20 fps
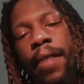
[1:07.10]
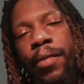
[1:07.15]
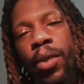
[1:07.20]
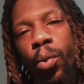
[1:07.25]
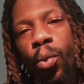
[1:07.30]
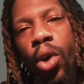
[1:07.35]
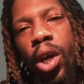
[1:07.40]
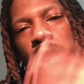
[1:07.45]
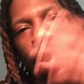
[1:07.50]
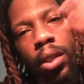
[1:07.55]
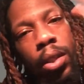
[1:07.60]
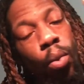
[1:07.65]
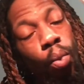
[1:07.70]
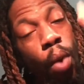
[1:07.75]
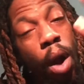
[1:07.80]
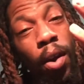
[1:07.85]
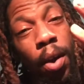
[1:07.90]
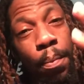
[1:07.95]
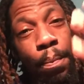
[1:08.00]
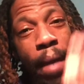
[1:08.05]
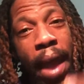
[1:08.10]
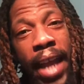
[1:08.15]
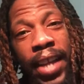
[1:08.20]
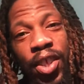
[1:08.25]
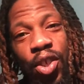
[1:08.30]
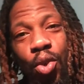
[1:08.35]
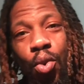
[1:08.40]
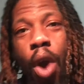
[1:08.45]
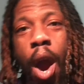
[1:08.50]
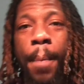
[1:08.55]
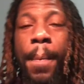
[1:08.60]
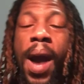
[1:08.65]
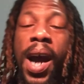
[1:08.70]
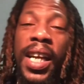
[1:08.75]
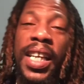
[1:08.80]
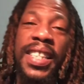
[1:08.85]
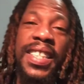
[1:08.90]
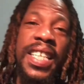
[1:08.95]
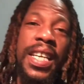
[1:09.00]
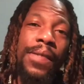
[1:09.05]
everyone. Welcome back to
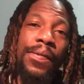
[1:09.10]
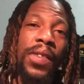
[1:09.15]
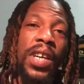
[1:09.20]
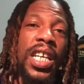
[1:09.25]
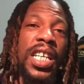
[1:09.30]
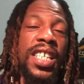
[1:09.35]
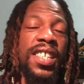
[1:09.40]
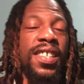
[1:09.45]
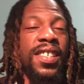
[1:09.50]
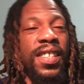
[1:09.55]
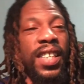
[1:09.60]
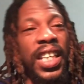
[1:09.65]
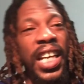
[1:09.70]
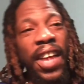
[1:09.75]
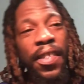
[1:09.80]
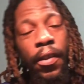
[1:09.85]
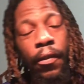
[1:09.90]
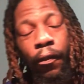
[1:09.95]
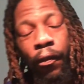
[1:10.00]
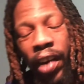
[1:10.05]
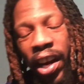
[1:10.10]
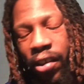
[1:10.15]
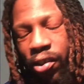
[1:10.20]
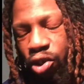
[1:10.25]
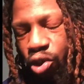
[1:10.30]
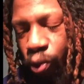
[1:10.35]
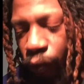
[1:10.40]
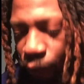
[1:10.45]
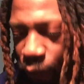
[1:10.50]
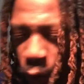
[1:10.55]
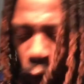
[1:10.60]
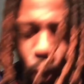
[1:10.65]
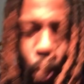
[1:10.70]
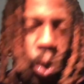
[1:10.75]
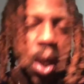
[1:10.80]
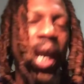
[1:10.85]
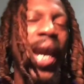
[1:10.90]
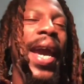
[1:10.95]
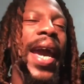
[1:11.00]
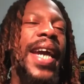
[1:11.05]
Armani TV. This is another fragrance
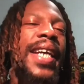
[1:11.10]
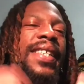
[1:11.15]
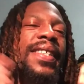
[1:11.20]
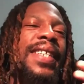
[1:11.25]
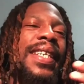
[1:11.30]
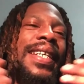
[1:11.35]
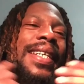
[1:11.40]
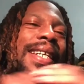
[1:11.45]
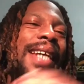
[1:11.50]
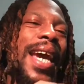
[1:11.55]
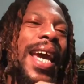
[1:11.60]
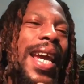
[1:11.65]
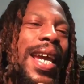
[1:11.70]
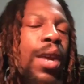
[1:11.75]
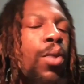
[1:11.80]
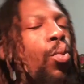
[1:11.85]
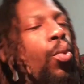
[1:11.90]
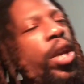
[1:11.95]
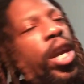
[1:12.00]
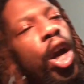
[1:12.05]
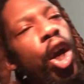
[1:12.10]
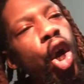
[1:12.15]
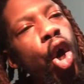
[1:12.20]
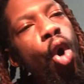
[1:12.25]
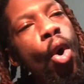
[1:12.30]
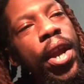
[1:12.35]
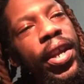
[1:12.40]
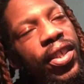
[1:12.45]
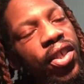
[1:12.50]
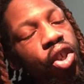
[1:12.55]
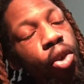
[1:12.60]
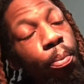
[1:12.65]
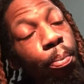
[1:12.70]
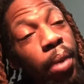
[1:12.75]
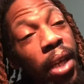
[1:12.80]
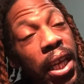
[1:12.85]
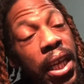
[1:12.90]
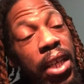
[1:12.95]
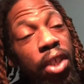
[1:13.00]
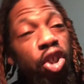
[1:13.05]
review. And today we are going to
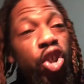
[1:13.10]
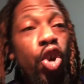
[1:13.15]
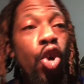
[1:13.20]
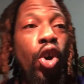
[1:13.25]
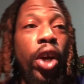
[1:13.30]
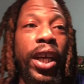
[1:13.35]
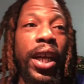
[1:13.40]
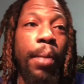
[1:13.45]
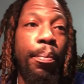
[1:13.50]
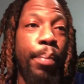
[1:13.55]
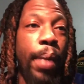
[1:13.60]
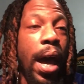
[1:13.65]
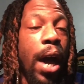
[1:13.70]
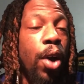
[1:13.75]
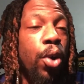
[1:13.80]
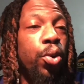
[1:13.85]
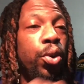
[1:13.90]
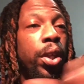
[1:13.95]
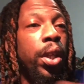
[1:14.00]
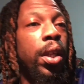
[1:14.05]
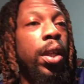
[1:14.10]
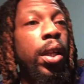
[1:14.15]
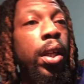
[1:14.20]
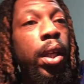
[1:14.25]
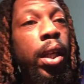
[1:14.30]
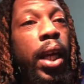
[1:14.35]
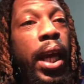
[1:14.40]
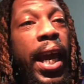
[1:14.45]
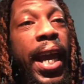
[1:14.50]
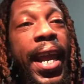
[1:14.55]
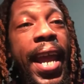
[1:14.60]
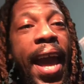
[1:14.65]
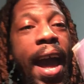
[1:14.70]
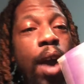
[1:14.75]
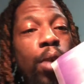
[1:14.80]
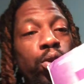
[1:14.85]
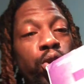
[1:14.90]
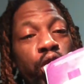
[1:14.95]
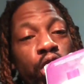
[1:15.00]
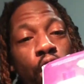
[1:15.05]
be talking about a
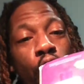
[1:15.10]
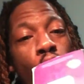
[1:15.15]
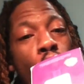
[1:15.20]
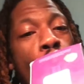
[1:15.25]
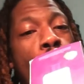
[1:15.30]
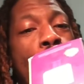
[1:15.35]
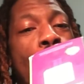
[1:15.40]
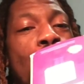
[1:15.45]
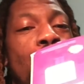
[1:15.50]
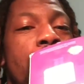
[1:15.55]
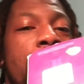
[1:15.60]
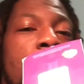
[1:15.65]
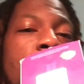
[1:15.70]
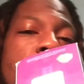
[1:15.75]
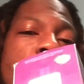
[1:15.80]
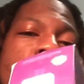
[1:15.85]
house called